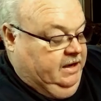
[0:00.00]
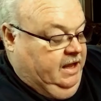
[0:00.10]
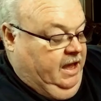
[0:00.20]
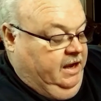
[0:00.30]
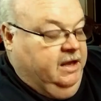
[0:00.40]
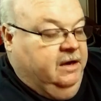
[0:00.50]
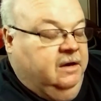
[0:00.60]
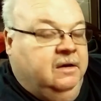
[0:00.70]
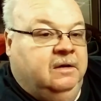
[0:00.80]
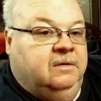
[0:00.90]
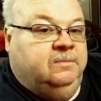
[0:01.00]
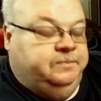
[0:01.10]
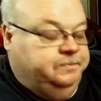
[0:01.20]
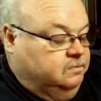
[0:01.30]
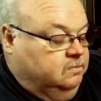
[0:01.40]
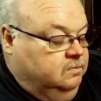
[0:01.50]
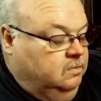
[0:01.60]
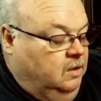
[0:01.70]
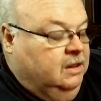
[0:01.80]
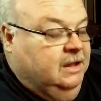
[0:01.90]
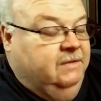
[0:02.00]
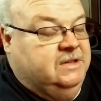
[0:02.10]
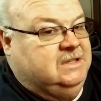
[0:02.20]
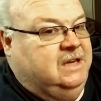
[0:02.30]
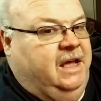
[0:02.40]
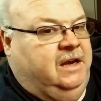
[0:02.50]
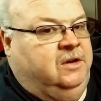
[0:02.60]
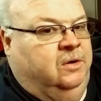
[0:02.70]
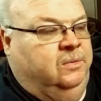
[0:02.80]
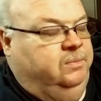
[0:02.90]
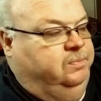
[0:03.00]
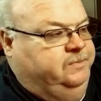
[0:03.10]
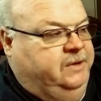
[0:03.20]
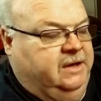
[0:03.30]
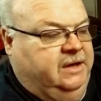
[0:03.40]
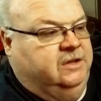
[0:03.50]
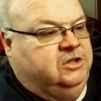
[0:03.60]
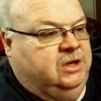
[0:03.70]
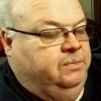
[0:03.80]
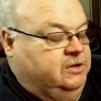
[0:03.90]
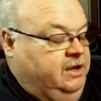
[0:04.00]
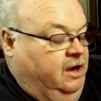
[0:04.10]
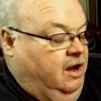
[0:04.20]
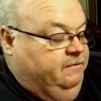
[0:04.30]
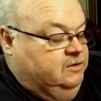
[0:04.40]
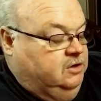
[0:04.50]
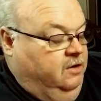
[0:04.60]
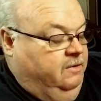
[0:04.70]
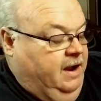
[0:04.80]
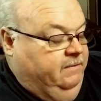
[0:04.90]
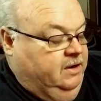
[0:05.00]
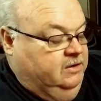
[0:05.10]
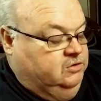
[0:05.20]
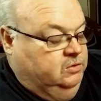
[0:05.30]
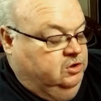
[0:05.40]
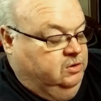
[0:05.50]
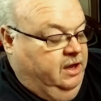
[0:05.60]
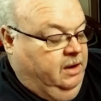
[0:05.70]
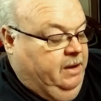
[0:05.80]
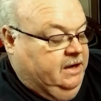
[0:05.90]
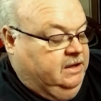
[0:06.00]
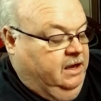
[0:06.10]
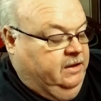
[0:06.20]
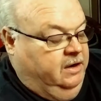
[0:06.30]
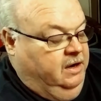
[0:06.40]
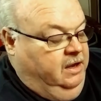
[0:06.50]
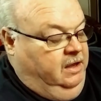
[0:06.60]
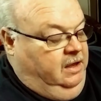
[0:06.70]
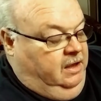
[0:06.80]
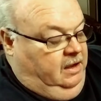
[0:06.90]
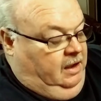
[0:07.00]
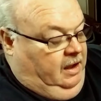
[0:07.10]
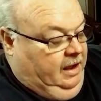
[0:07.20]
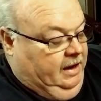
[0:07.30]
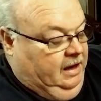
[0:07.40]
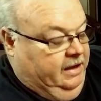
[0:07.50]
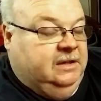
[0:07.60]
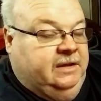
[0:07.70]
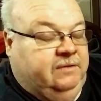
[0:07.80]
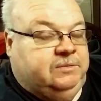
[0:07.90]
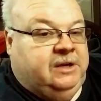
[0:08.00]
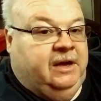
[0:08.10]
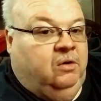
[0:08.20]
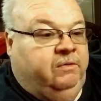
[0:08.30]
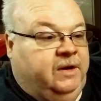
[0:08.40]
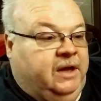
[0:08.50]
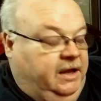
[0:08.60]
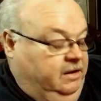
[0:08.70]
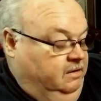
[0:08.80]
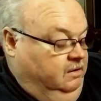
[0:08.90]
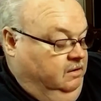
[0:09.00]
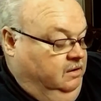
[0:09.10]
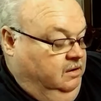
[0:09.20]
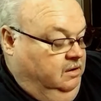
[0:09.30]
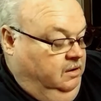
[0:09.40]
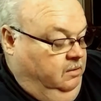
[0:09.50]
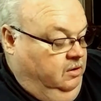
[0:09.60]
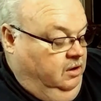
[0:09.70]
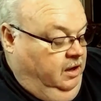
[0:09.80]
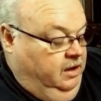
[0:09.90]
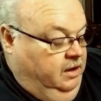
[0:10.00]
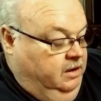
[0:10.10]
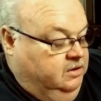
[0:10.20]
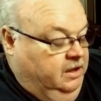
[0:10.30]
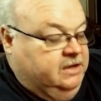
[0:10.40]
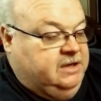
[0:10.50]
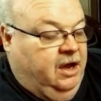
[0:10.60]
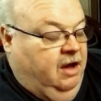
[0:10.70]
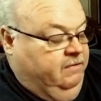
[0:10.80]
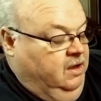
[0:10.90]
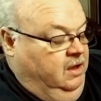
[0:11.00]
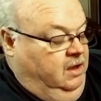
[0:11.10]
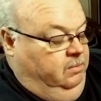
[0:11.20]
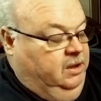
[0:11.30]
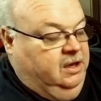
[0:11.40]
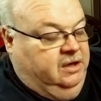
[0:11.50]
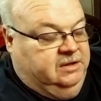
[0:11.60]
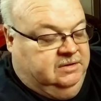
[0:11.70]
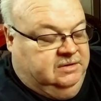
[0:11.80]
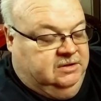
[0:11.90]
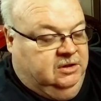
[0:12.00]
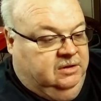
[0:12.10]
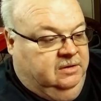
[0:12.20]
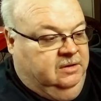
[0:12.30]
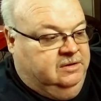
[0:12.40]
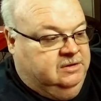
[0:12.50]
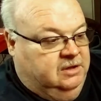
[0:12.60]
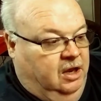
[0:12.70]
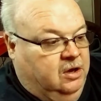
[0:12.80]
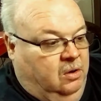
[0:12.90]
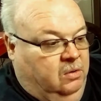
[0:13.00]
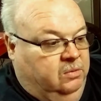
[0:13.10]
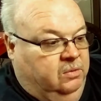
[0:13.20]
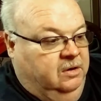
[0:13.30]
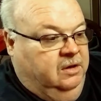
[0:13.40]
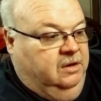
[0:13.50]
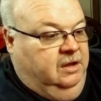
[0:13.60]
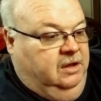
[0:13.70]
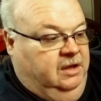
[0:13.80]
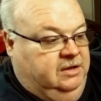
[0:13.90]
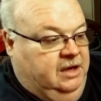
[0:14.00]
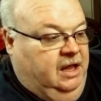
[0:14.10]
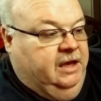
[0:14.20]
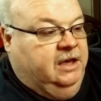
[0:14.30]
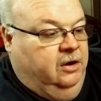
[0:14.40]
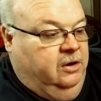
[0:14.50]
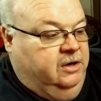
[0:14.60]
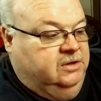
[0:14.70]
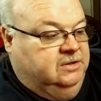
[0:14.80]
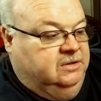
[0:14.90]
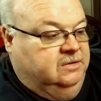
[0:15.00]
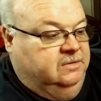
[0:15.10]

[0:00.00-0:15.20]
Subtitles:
that in, leave it set. Don't get in the Jeep and take off and start driving it as soon as you get it back together. I like to leave them set overnight and then take off, because silicone, until it cures,